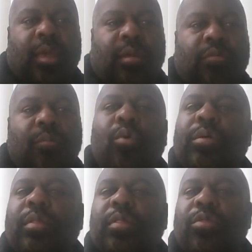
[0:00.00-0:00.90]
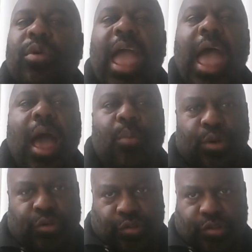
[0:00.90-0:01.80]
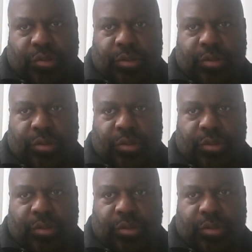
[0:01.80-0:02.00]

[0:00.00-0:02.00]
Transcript: for more than three hours.